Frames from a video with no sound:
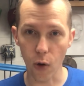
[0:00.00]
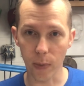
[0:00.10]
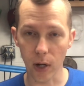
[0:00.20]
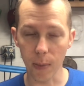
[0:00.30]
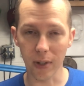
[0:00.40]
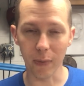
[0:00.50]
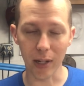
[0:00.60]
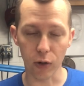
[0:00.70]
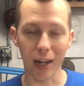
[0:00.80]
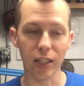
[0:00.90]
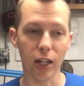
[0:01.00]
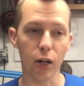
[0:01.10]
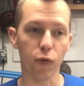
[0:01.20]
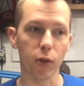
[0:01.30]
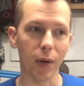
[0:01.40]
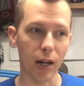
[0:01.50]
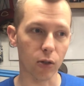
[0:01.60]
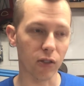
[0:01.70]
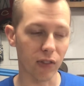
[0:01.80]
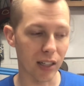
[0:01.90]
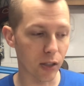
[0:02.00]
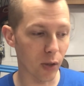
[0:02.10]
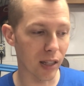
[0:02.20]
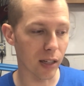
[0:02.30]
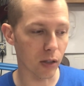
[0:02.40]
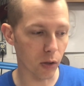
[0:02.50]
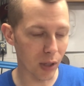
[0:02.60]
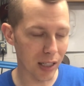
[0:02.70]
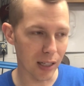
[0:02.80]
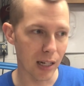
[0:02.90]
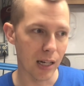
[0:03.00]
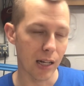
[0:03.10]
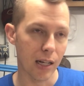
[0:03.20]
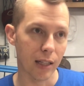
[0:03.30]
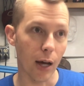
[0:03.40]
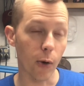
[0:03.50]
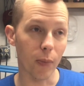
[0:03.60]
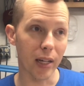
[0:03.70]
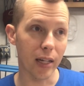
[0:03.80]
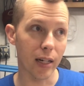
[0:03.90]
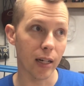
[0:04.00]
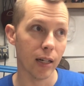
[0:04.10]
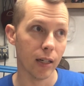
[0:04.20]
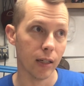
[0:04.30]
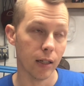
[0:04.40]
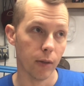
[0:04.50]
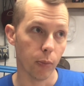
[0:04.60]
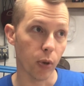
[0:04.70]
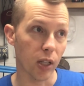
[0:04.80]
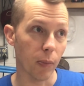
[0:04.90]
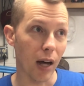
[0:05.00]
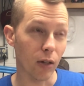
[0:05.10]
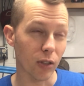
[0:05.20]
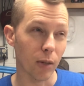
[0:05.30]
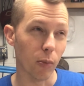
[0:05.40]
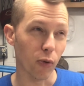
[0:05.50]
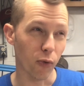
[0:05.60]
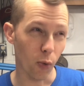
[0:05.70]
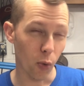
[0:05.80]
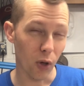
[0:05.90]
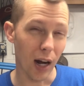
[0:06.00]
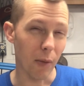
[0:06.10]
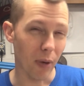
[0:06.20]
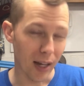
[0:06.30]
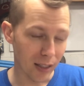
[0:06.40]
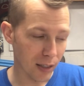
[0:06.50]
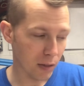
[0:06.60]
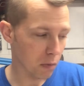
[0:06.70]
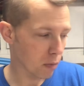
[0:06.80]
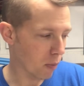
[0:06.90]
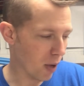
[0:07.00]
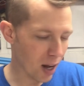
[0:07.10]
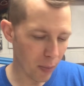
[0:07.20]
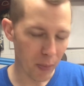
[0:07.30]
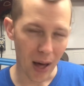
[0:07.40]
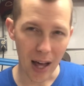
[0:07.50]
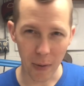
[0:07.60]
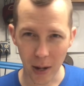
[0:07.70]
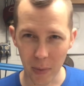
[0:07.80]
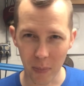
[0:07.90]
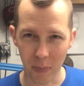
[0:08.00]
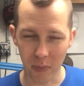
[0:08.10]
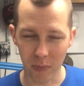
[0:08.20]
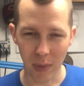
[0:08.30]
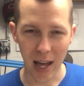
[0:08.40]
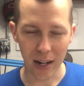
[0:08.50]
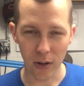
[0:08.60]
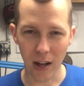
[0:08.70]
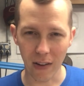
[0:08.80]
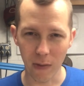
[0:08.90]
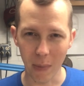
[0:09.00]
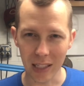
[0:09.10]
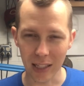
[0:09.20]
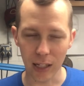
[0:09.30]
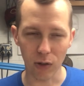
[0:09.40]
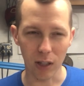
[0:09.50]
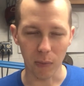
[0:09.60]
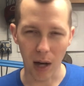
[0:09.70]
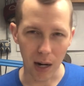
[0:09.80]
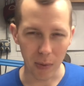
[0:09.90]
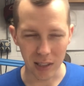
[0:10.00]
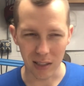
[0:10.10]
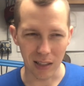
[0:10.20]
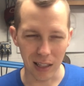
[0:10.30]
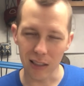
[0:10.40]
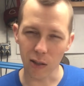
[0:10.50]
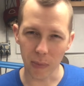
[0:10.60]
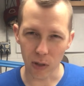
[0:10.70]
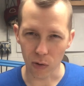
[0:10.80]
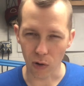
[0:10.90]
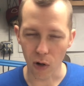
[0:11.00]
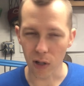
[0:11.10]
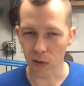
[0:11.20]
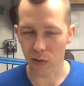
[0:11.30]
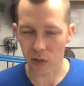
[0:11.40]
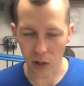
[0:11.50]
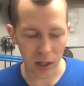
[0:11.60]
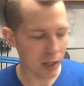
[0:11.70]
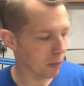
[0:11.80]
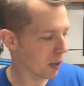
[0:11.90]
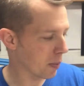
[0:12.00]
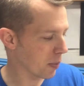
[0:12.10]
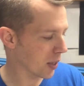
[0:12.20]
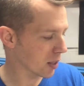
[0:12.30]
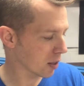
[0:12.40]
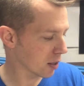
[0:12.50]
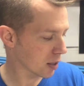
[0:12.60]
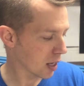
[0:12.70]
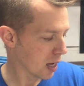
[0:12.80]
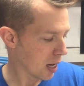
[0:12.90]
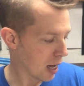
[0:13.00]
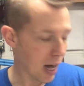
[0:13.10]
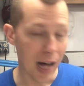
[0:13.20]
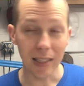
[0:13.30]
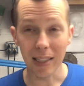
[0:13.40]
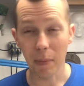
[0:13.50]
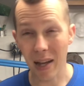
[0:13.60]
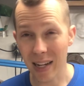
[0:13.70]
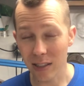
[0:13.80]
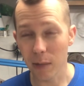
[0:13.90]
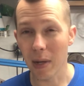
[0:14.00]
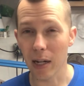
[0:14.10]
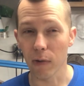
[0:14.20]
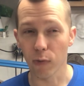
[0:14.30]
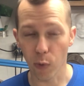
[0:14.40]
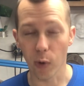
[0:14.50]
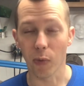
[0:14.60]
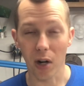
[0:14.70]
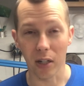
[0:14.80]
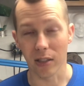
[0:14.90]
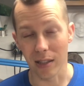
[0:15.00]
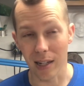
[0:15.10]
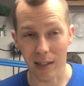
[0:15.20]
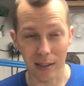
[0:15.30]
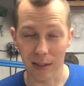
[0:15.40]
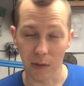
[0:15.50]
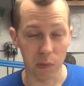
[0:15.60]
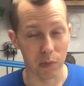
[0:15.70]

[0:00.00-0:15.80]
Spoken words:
open up and give me a great channel for the bottles to fit into, and then glue it. That would mean putting the bottles in before I paint it. It may not be bad, it may not be bad, you know, to have kind of a messy edge around the bottom. I just think this is going to be a little grody, a little dirty. Maybe it makes sense. I just need to actually make forward progress on that, because